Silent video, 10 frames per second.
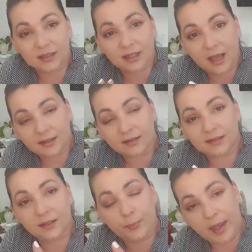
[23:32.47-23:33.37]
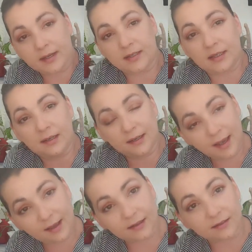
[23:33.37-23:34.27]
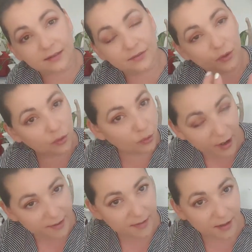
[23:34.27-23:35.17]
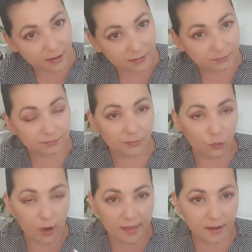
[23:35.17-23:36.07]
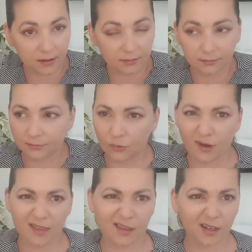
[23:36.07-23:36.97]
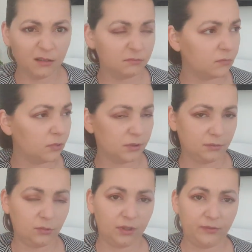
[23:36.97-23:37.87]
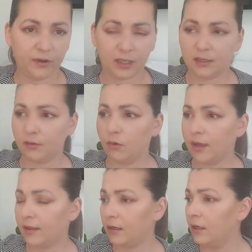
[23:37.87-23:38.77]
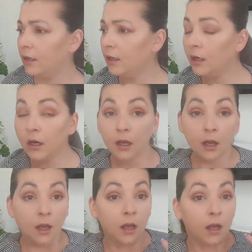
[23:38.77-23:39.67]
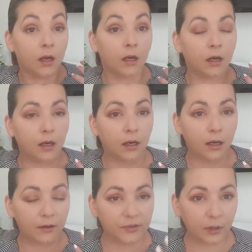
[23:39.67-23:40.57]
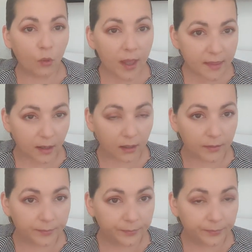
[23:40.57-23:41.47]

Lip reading: That, depending again of your weather, what the fuck is a weather? Of the weather.